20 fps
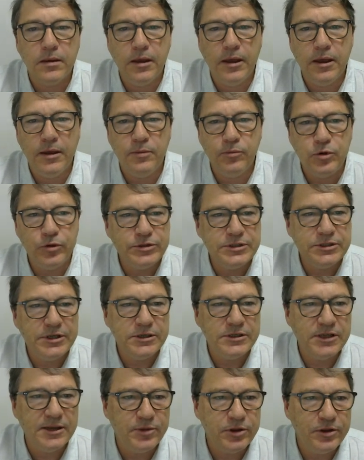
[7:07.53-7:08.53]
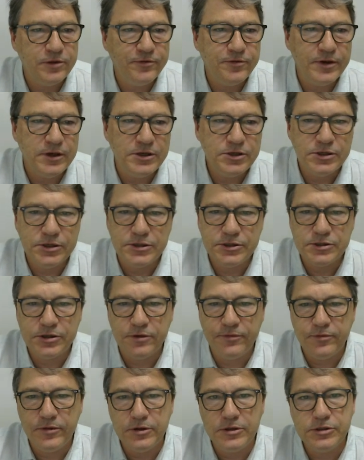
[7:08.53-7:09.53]
And we'll see some of the features
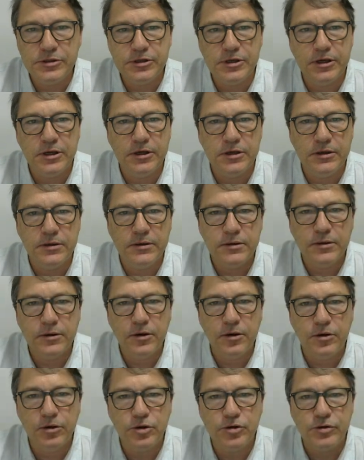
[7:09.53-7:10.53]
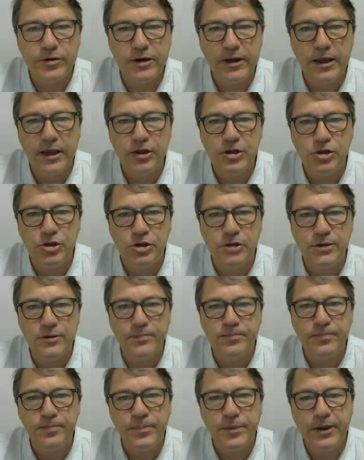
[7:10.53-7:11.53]
of this contouring
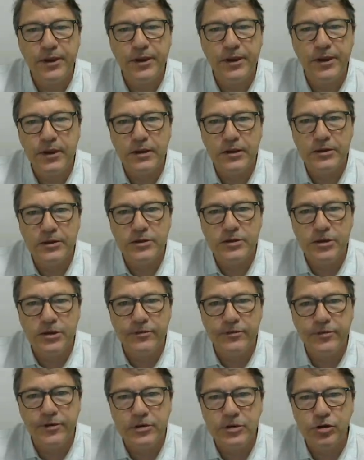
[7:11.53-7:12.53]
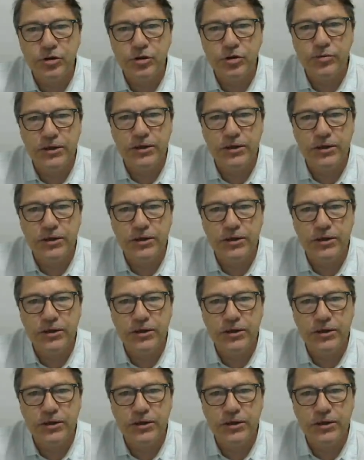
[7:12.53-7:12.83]
engine. So if I zoom